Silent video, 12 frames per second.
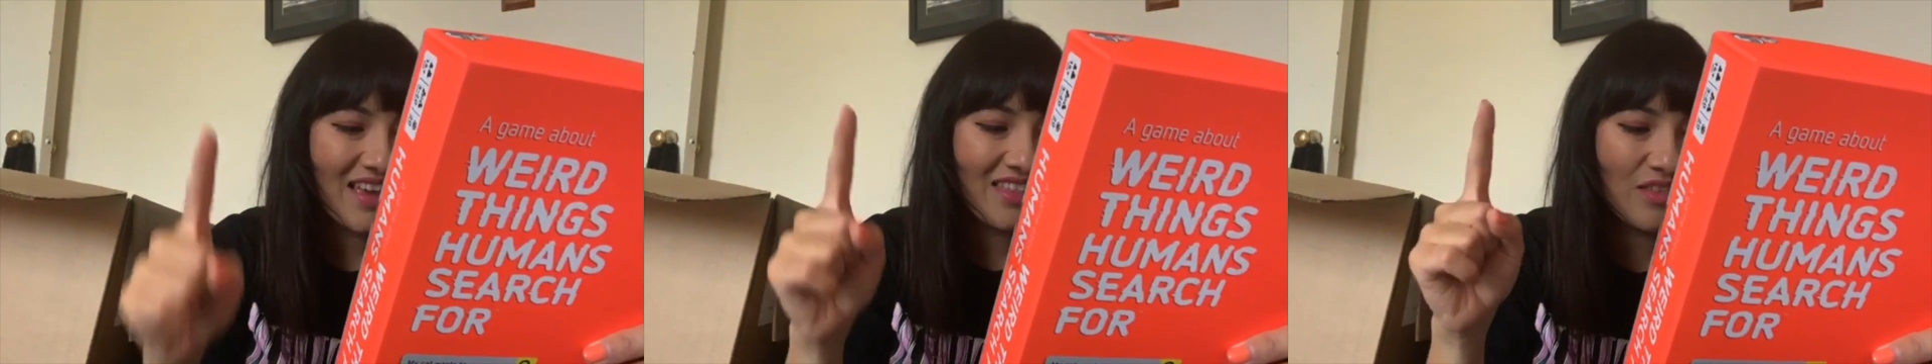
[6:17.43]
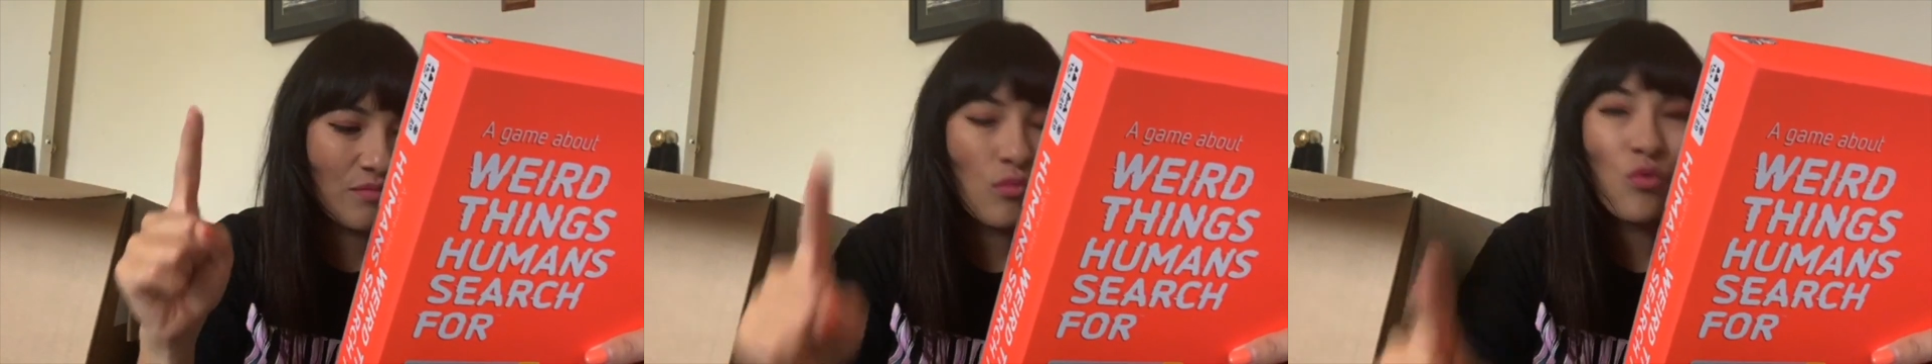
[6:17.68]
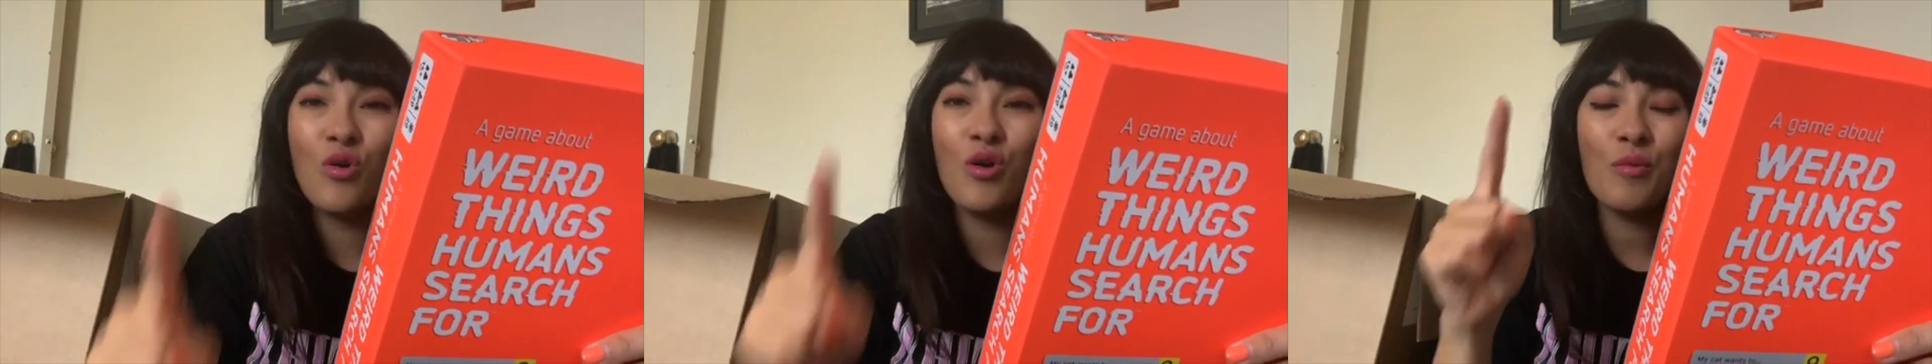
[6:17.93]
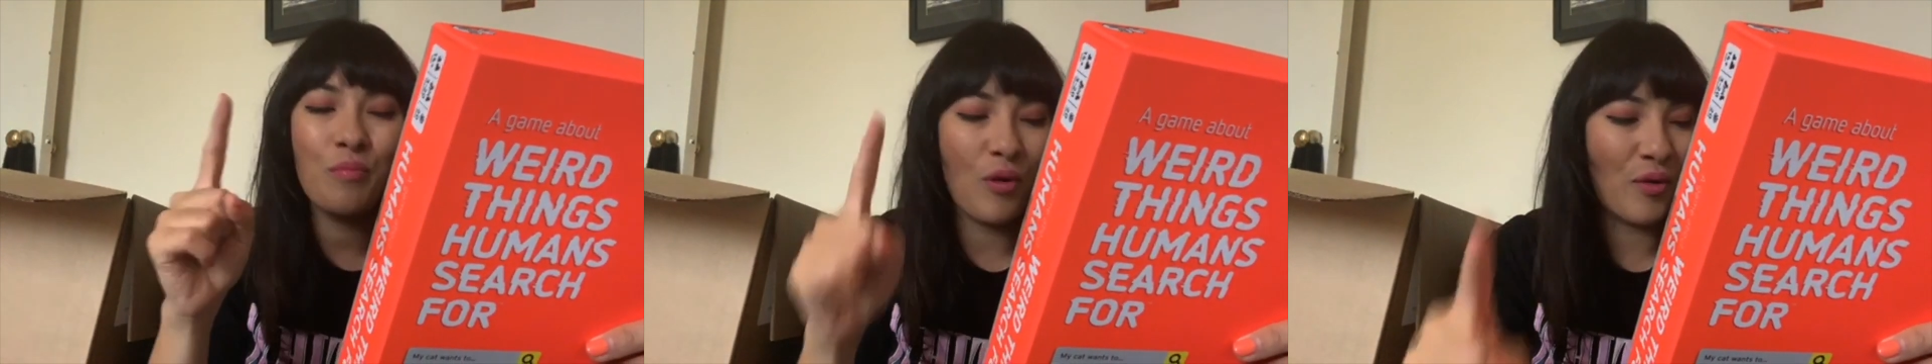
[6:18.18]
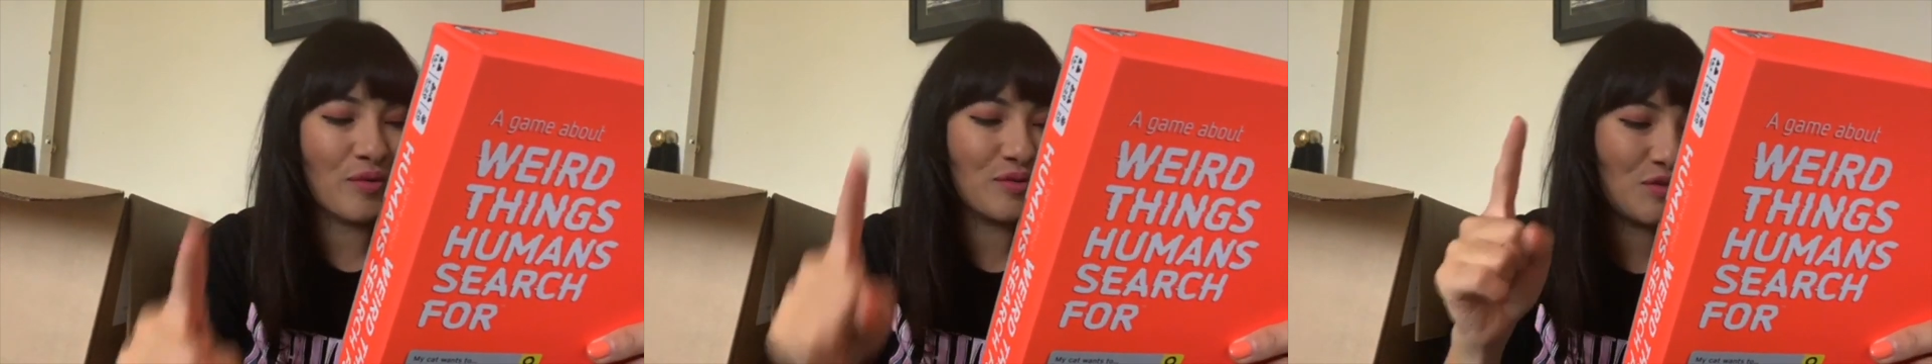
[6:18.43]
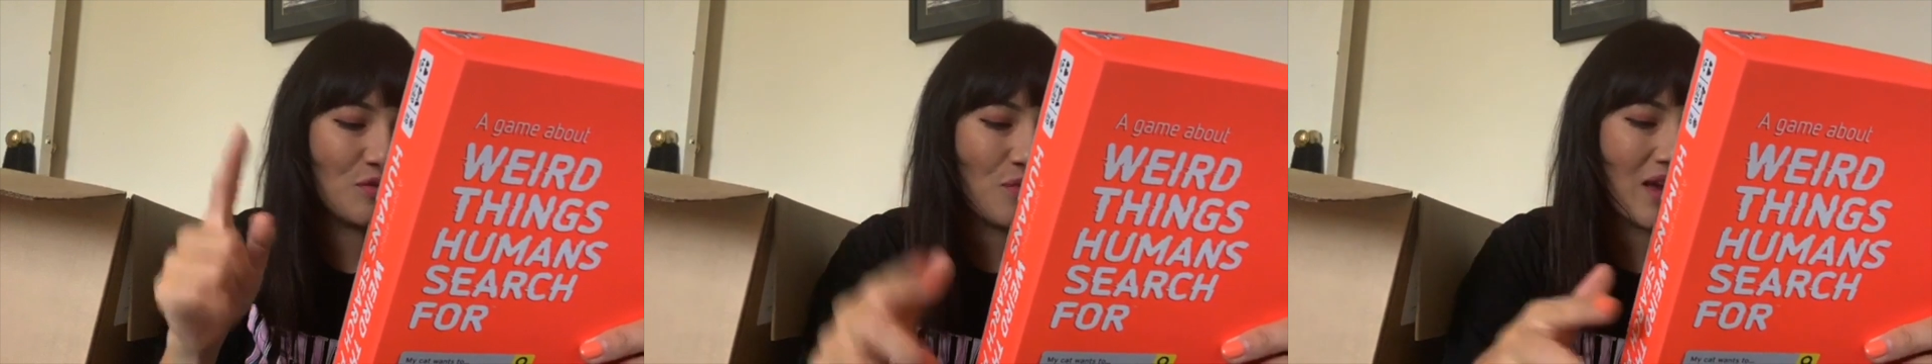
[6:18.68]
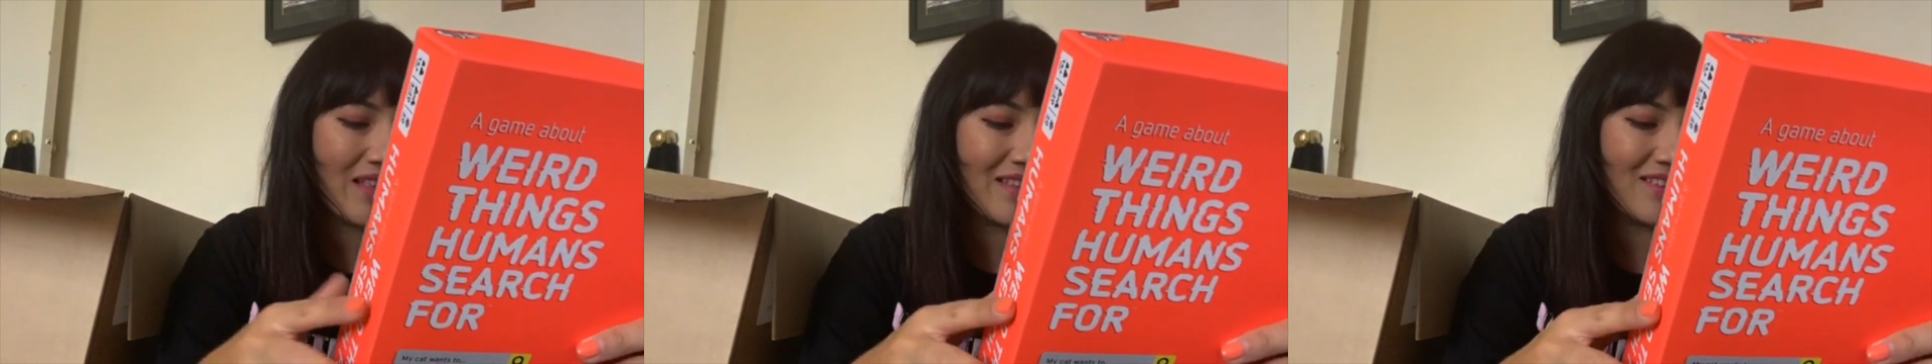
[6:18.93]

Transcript: the more points you win.